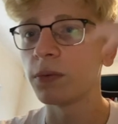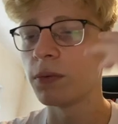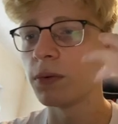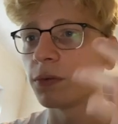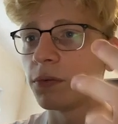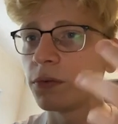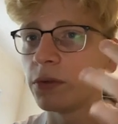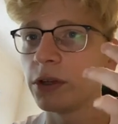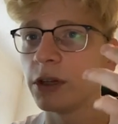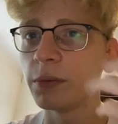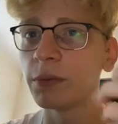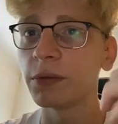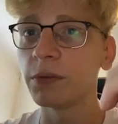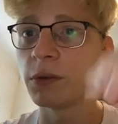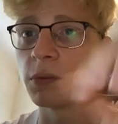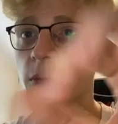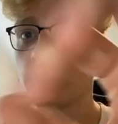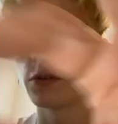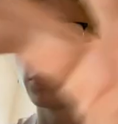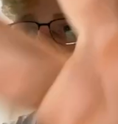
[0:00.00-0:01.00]
want freedom and we
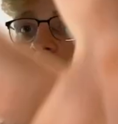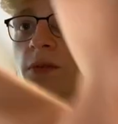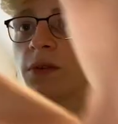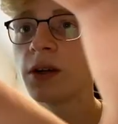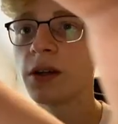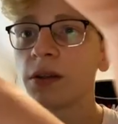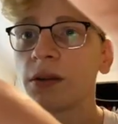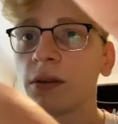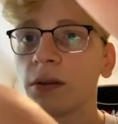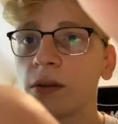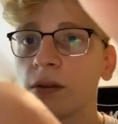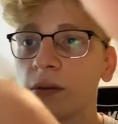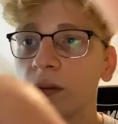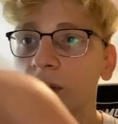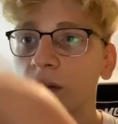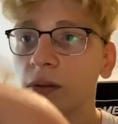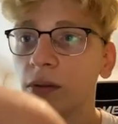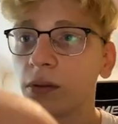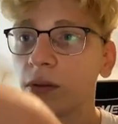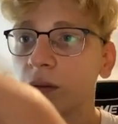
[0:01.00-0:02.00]
want to provide.
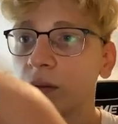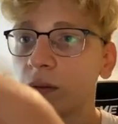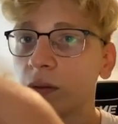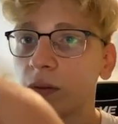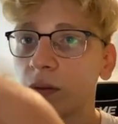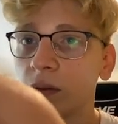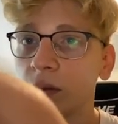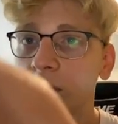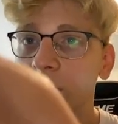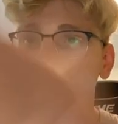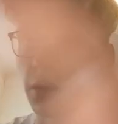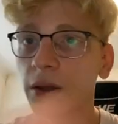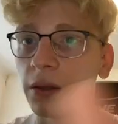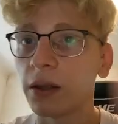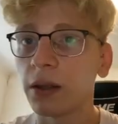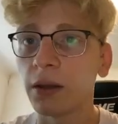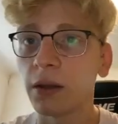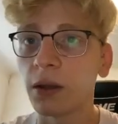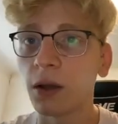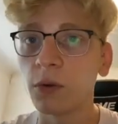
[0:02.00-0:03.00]
And
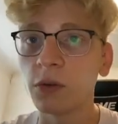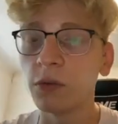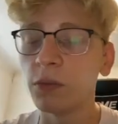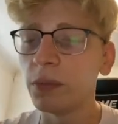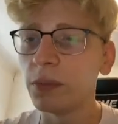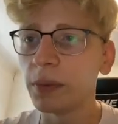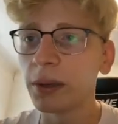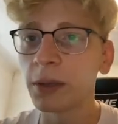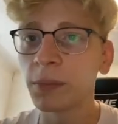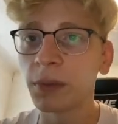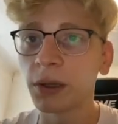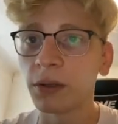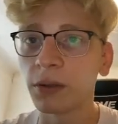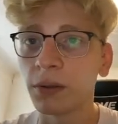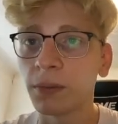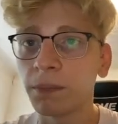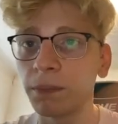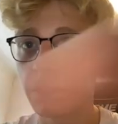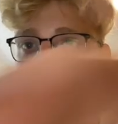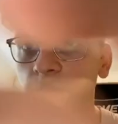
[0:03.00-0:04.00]
then how do we make money?
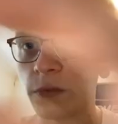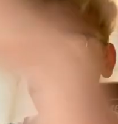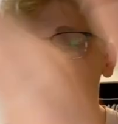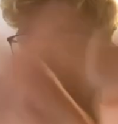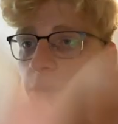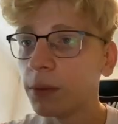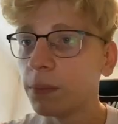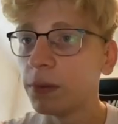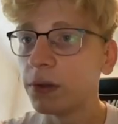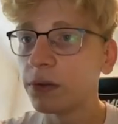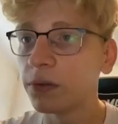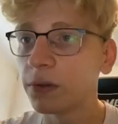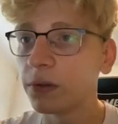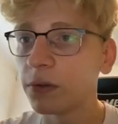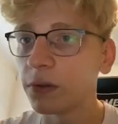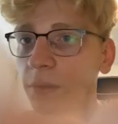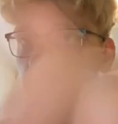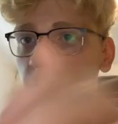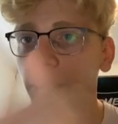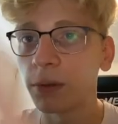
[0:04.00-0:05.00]
It's by your business,
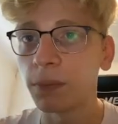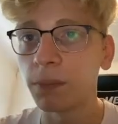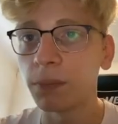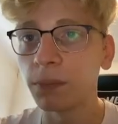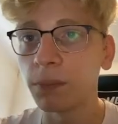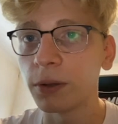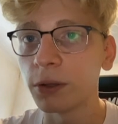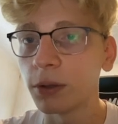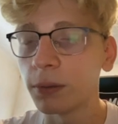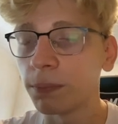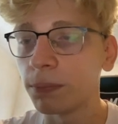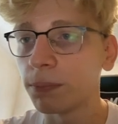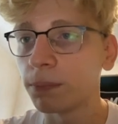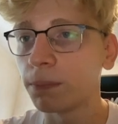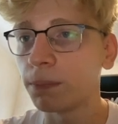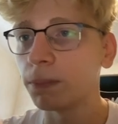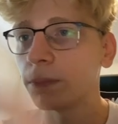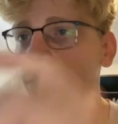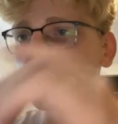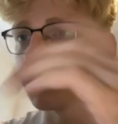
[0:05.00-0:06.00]
and by your
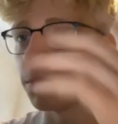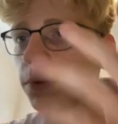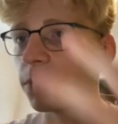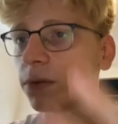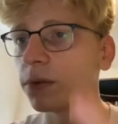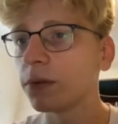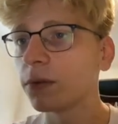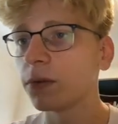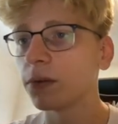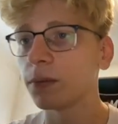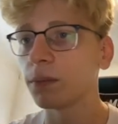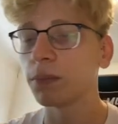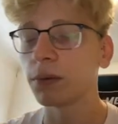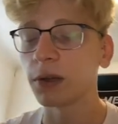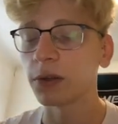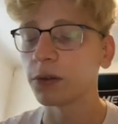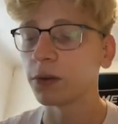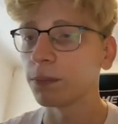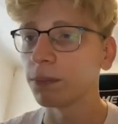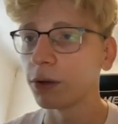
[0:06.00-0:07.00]
business
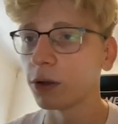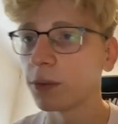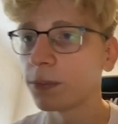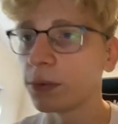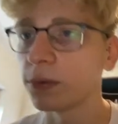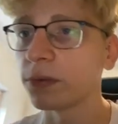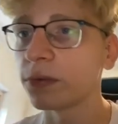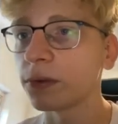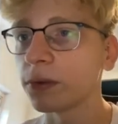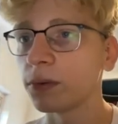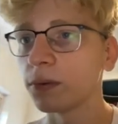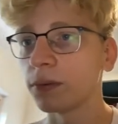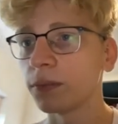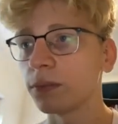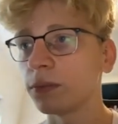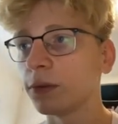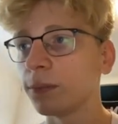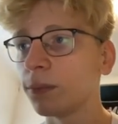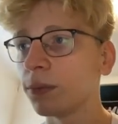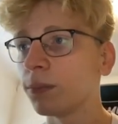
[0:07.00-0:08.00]
plus your purpose. So
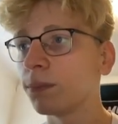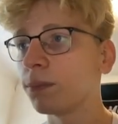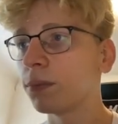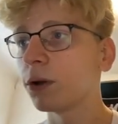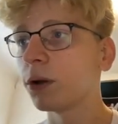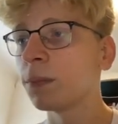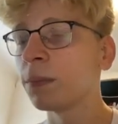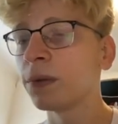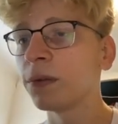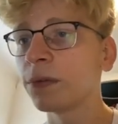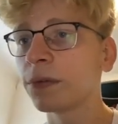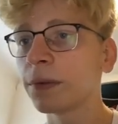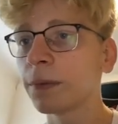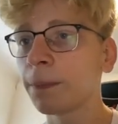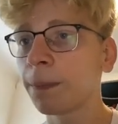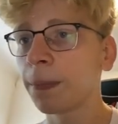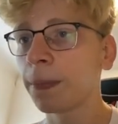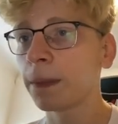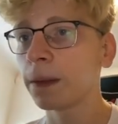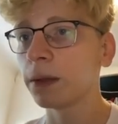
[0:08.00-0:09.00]
your purpose
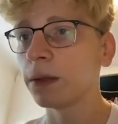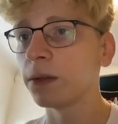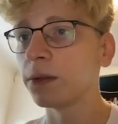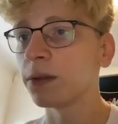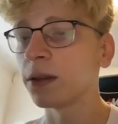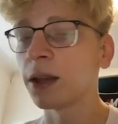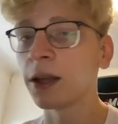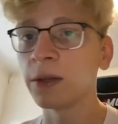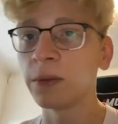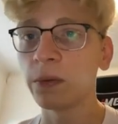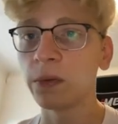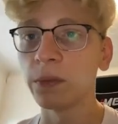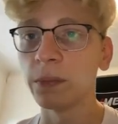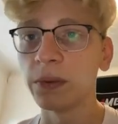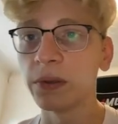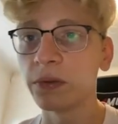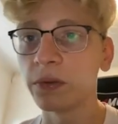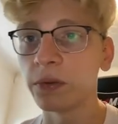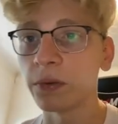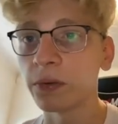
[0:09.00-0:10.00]
is aligned to the
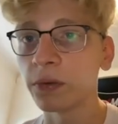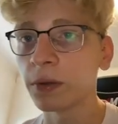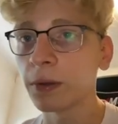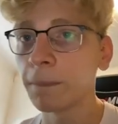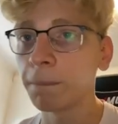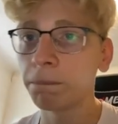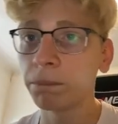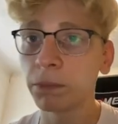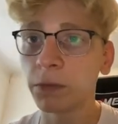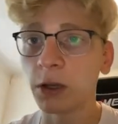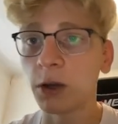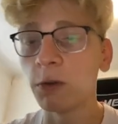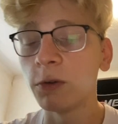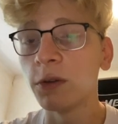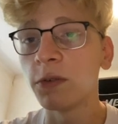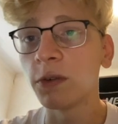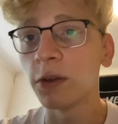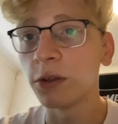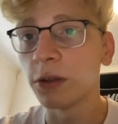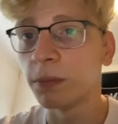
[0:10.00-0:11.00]
business. How do you
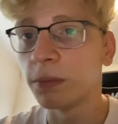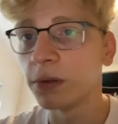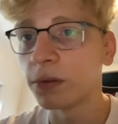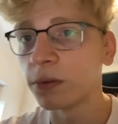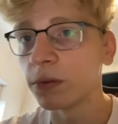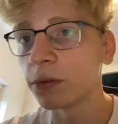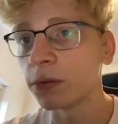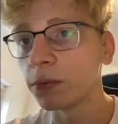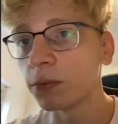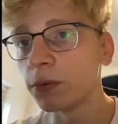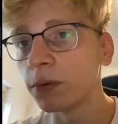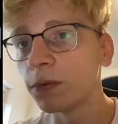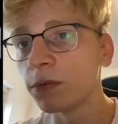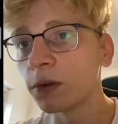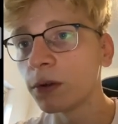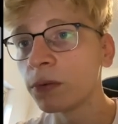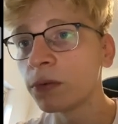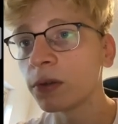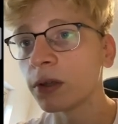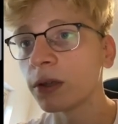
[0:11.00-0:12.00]
find your business? Through a flow
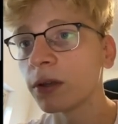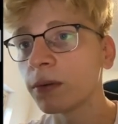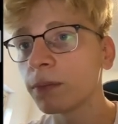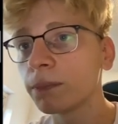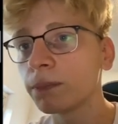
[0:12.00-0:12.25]
state.